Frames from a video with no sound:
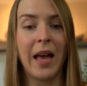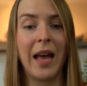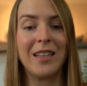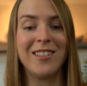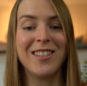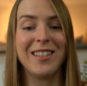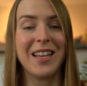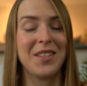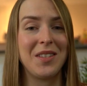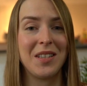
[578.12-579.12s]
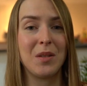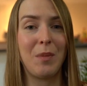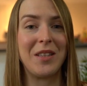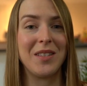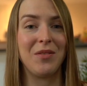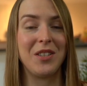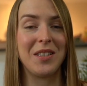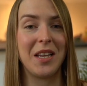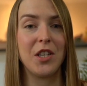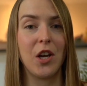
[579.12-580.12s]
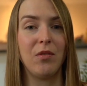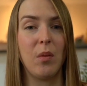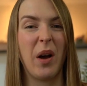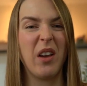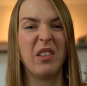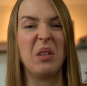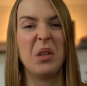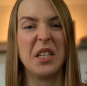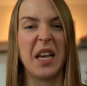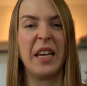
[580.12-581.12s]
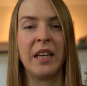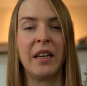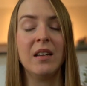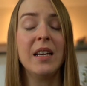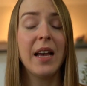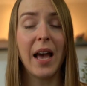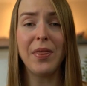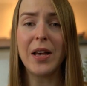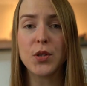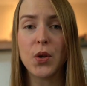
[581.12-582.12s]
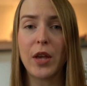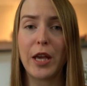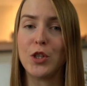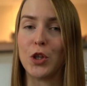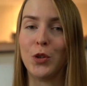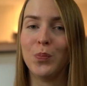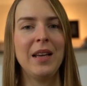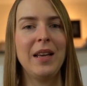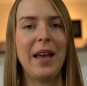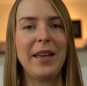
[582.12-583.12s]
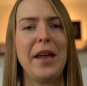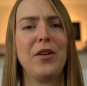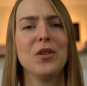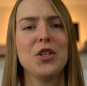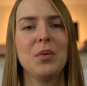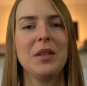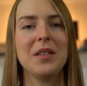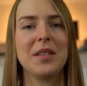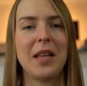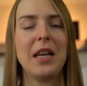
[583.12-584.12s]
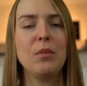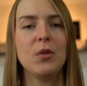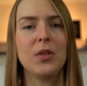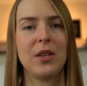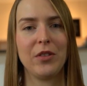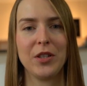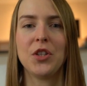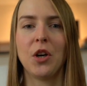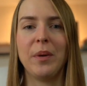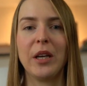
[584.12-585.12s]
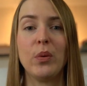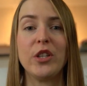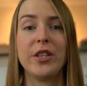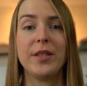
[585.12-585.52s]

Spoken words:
And yes, it's expensive to send it over, but I really want to take it. And that's okay too. Again, onto a slightly more serious topic, which